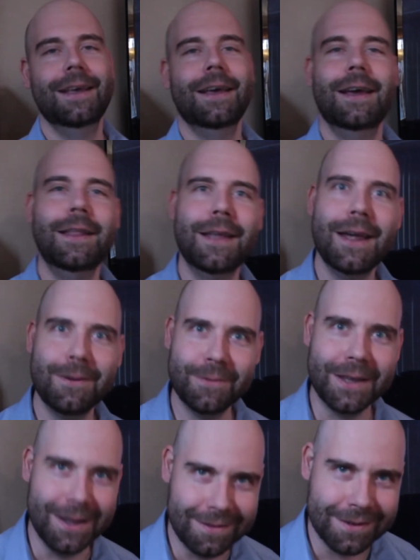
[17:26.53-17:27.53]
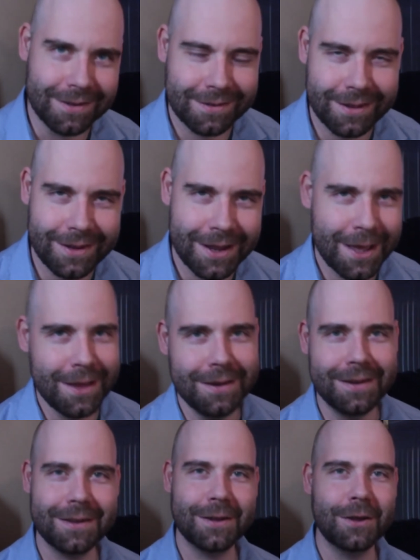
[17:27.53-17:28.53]
And that gets us to the
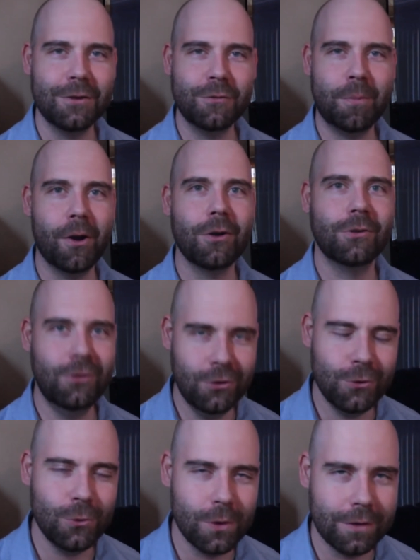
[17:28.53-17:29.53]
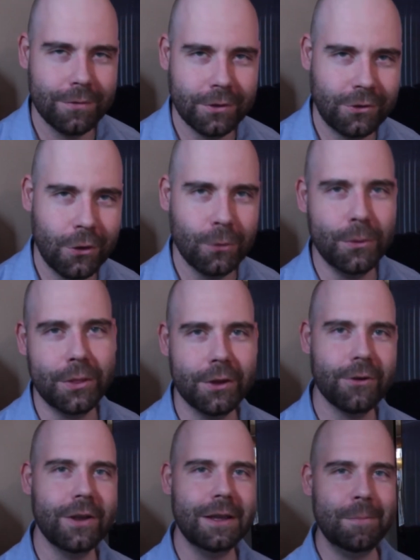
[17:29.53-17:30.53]
end of part 2 of the Toad
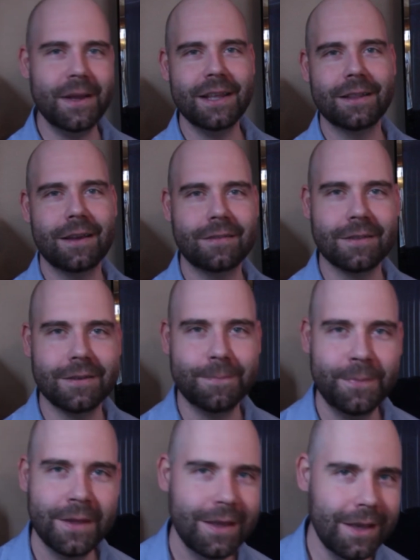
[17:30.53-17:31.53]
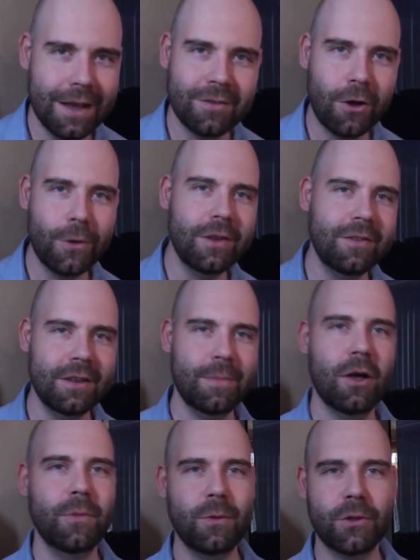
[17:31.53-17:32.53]
Theory mini lesson. As always,
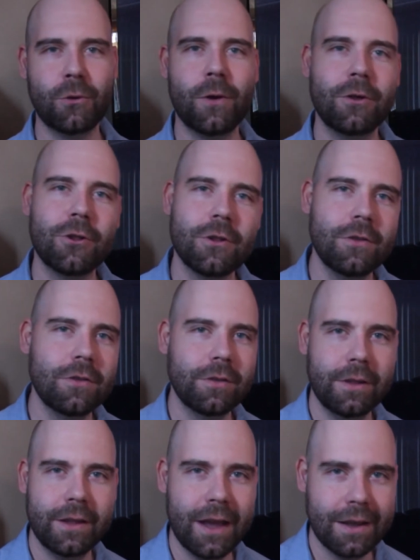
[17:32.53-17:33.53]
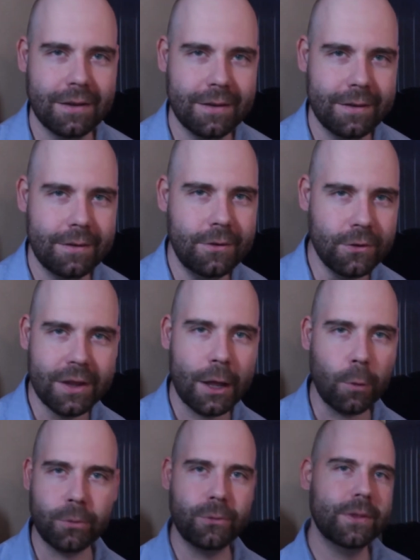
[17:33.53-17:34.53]
email me with questions, anything I can do to
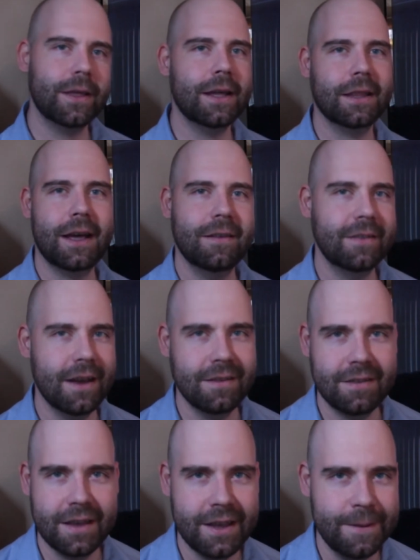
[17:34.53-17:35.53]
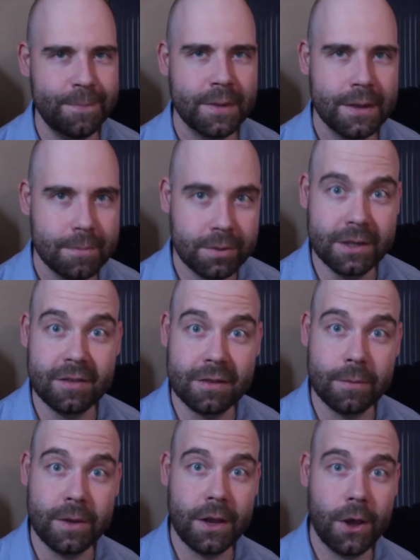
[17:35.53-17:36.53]
help with that last essay, please
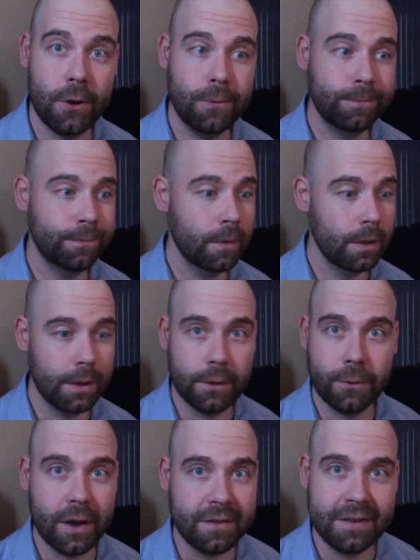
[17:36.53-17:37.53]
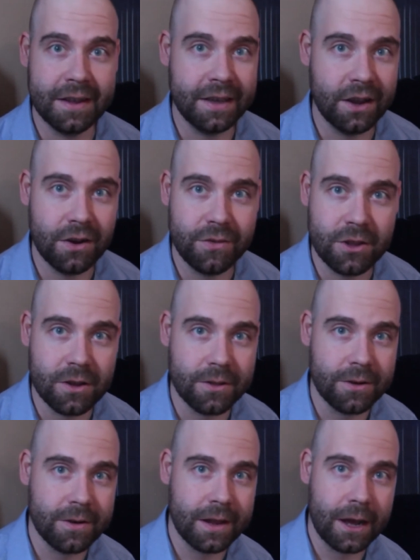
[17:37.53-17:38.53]
let me know. Otherwise, take care of each
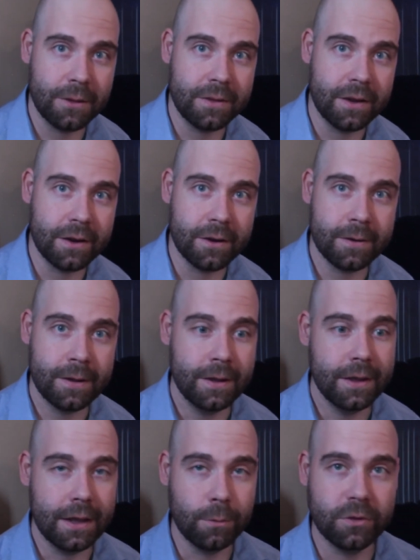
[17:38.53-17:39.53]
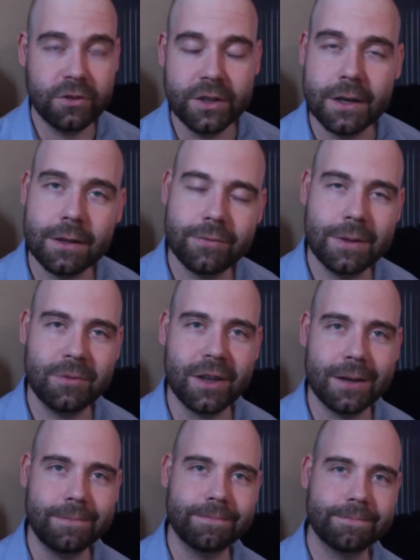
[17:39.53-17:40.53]
other out there, and we'll see you on the flip side.